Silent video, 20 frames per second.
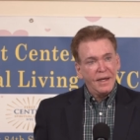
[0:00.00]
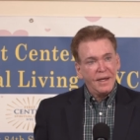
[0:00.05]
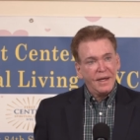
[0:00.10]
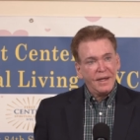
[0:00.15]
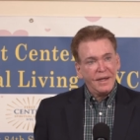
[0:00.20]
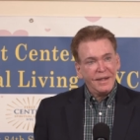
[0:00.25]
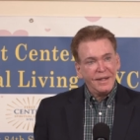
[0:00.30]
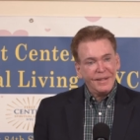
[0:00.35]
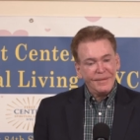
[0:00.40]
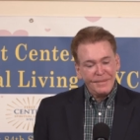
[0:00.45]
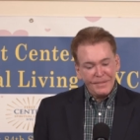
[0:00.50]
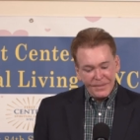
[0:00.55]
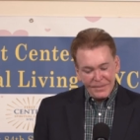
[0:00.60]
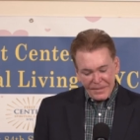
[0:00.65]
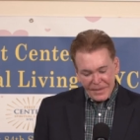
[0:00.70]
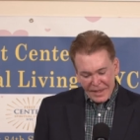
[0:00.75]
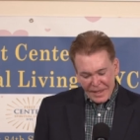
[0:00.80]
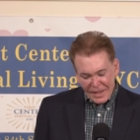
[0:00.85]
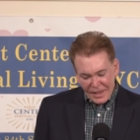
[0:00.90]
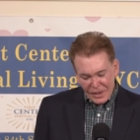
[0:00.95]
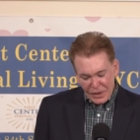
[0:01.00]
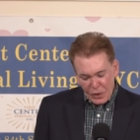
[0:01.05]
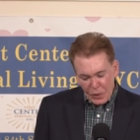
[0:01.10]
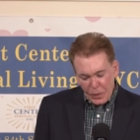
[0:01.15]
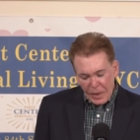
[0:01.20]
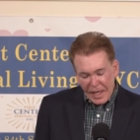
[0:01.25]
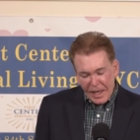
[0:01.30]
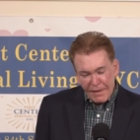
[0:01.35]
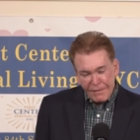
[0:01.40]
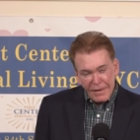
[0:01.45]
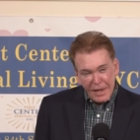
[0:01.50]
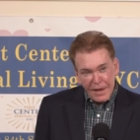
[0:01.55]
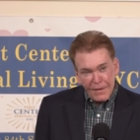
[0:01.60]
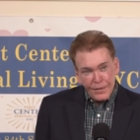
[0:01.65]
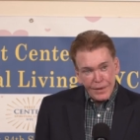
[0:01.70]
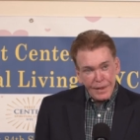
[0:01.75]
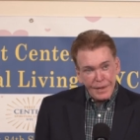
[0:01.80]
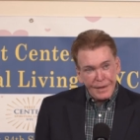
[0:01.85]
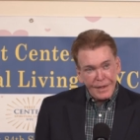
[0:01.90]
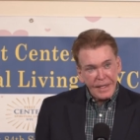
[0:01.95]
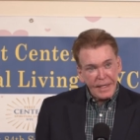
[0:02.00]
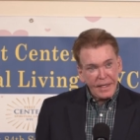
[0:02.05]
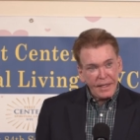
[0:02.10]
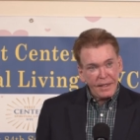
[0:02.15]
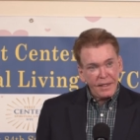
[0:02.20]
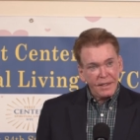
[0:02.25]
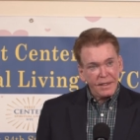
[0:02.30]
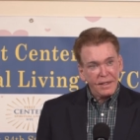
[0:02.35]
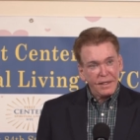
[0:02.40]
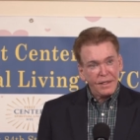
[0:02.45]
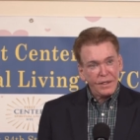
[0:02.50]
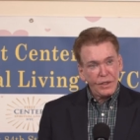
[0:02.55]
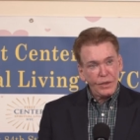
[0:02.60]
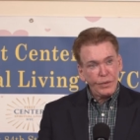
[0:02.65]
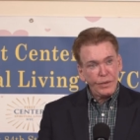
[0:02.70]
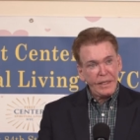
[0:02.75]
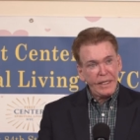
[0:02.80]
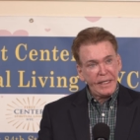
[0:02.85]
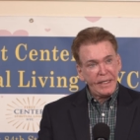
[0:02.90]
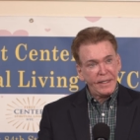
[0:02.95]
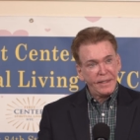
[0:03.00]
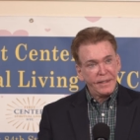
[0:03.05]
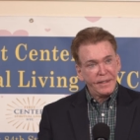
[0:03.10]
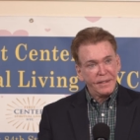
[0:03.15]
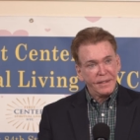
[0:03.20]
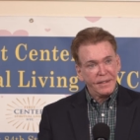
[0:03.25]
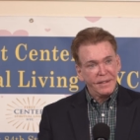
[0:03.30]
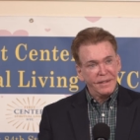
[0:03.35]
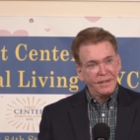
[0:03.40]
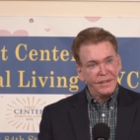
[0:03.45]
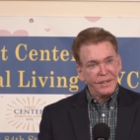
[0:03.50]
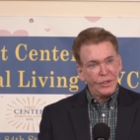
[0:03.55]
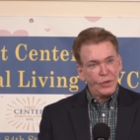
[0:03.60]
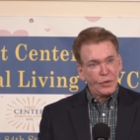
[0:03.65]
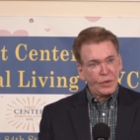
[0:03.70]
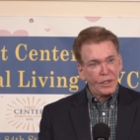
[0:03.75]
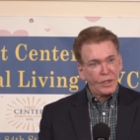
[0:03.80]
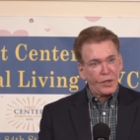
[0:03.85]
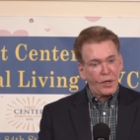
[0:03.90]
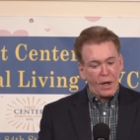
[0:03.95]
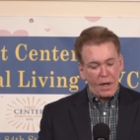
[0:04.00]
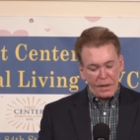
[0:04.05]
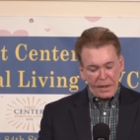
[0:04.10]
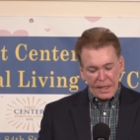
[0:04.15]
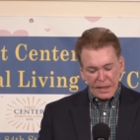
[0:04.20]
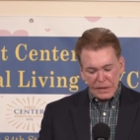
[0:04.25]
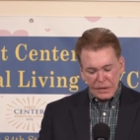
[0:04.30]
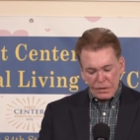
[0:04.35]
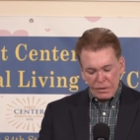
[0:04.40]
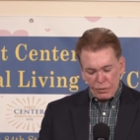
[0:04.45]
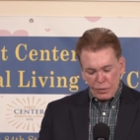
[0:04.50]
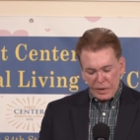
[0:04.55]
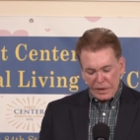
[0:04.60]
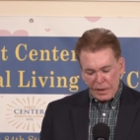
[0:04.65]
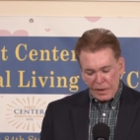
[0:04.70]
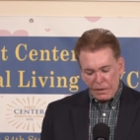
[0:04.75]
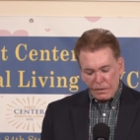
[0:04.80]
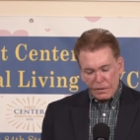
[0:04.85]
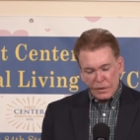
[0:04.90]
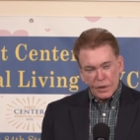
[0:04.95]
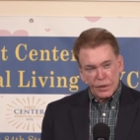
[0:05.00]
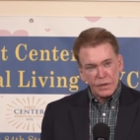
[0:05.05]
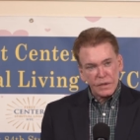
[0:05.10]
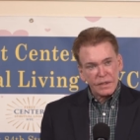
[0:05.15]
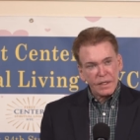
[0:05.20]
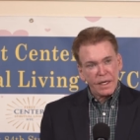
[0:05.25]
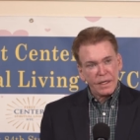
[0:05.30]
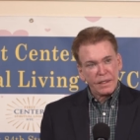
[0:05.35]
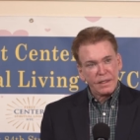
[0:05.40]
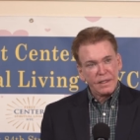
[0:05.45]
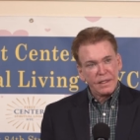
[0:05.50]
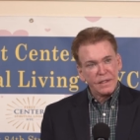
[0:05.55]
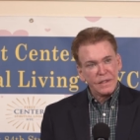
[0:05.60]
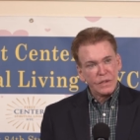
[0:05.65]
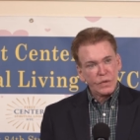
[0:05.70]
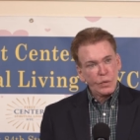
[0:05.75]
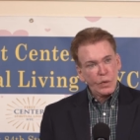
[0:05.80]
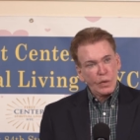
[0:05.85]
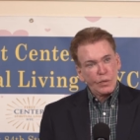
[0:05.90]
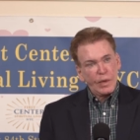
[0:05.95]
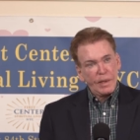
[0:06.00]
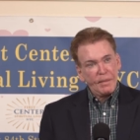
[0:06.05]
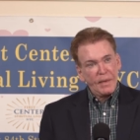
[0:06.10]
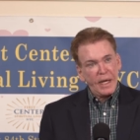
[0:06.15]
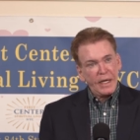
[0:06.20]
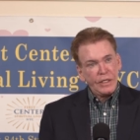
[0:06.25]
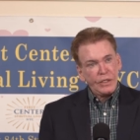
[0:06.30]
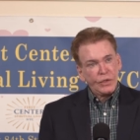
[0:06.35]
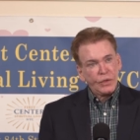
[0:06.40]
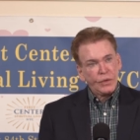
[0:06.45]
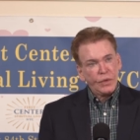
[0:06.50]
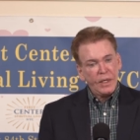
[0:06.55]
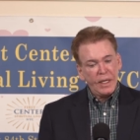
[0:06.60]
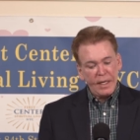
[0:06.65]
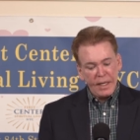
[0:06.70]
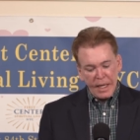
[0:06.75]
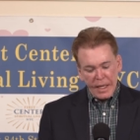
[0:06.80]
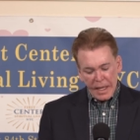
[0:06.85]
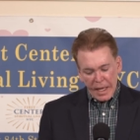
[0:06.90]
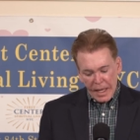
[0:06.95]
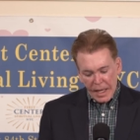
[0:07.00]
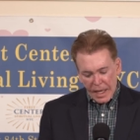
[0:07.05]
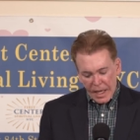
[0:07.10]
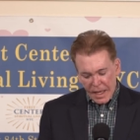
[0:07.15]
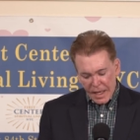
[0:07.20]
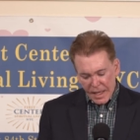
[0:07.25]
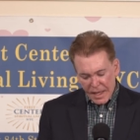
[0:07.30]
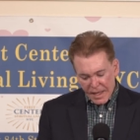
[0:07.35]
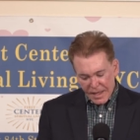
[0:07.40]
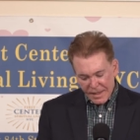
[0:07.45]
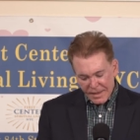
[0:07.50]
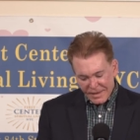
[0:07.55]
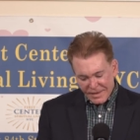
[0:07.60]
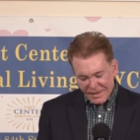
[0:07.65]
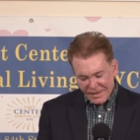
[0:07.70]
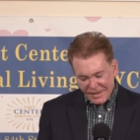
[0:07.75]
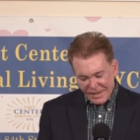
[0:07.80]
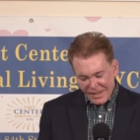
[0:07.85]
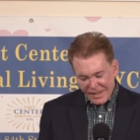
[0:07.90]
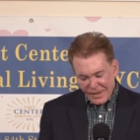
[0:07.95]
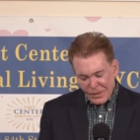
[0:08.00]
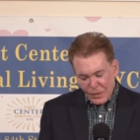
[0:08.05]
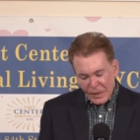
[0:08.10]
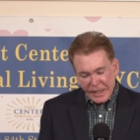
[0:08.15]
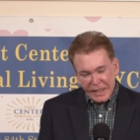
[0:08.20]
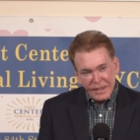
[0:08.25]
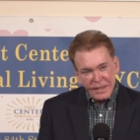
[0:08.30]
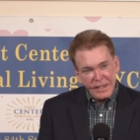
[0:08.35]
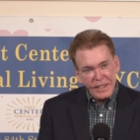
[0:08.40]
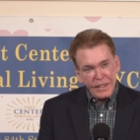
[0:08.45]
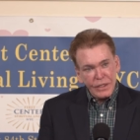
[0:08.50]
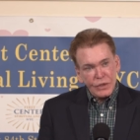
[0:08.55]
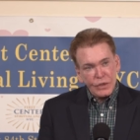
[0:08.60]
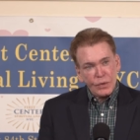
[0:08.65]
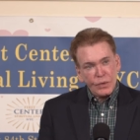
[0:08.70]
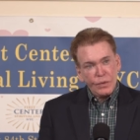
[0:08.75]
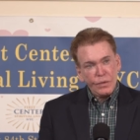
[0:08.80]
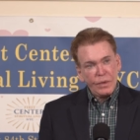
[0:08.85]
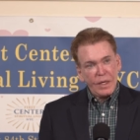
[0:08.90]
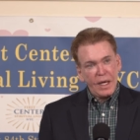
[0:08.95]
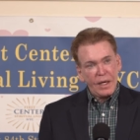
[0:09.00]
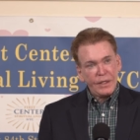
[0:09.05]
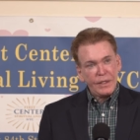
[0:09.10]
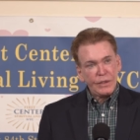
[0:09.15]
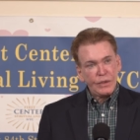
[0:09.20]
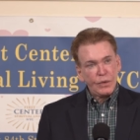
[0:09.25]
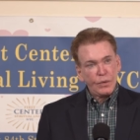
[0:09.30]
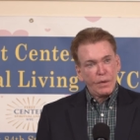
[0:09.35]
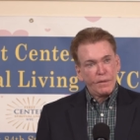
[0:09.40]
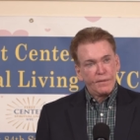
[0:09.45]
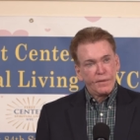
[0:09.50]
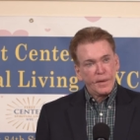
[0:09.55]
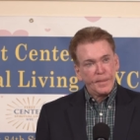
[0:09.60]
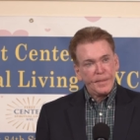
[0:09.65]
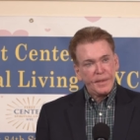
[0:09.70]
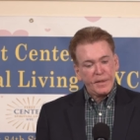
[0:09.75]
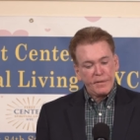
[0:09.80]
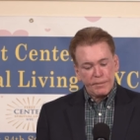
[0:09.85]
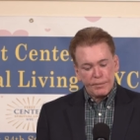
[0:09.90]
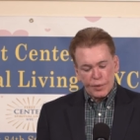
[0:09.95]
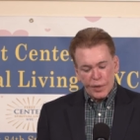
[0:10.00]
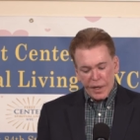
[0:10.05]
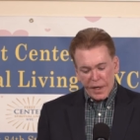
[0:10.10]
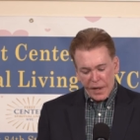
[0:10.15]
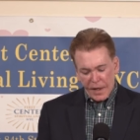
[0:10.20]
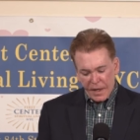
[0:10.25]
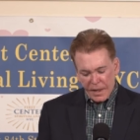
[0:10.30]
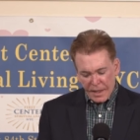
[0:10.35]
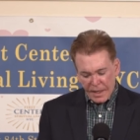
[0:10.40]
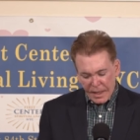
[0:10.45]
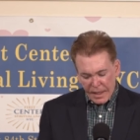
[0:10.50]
Um, you have everything you need. You can call us when you, are stuck because we'll remind you. Uh, and we can teach you how to do affirmative prayer.